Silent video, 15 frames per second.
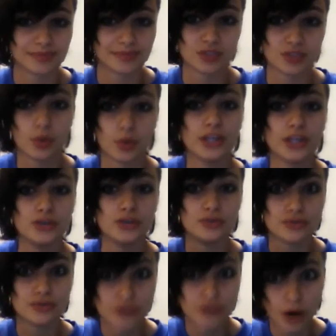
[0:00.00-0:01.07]
It's when you
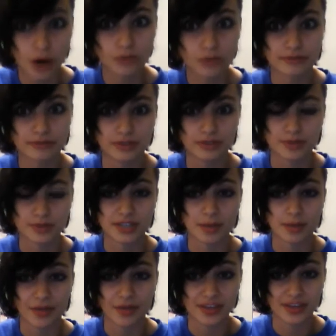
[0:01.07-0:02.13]
don't feel upset
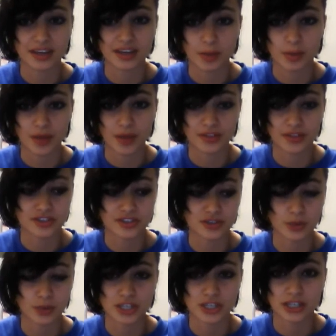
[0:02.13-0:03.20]
about thinking about this
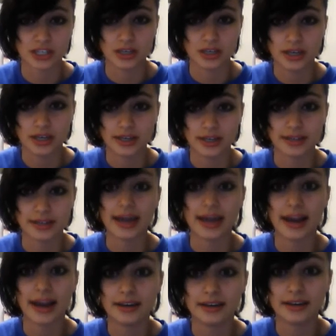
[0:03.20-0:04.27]
situation
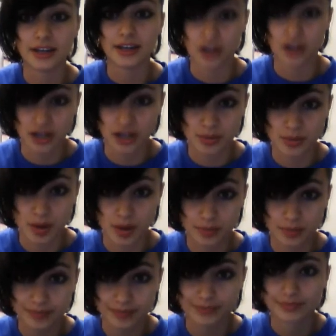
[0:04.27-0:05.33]
that it could cause a
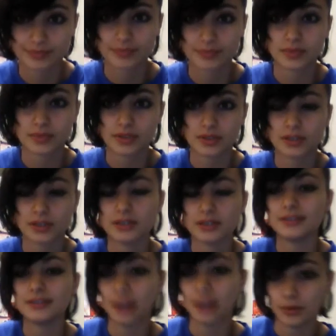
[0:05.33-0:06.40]
problem.
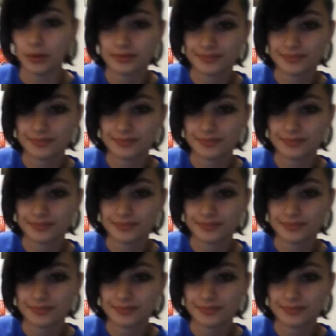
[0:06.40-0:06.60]
So,